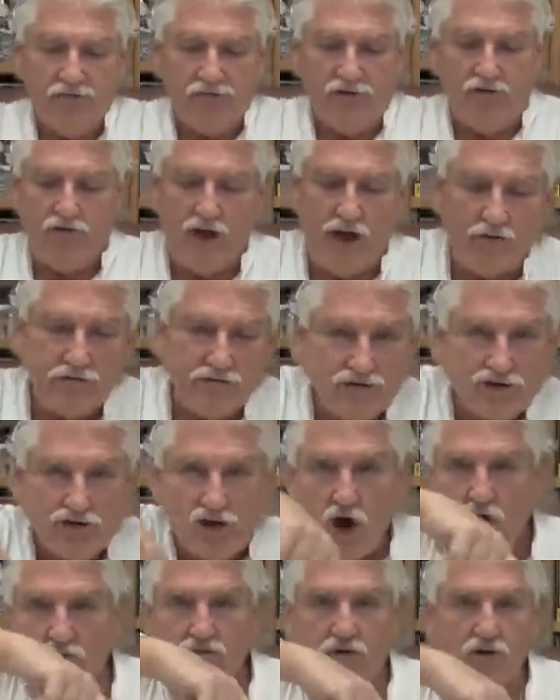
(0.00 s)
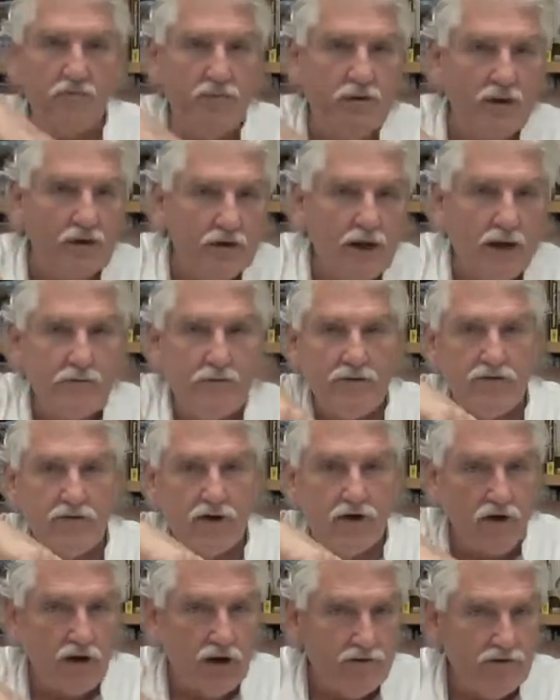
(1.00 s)
if you have sulfur buildup in
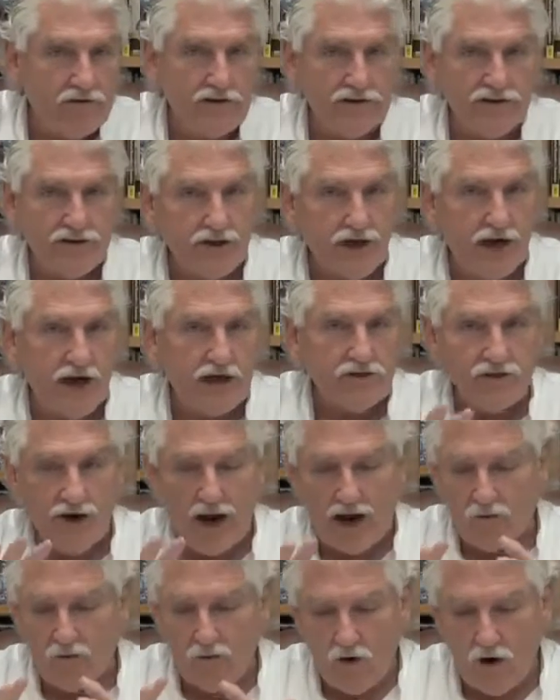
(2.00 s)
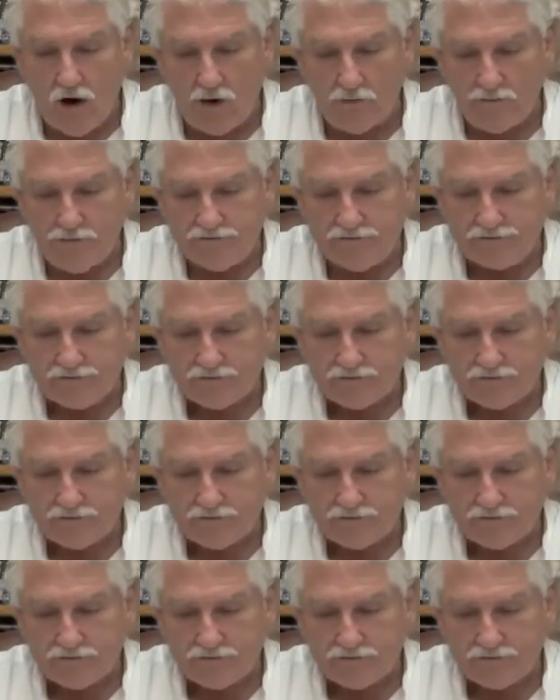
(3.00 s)
the GI tract wall,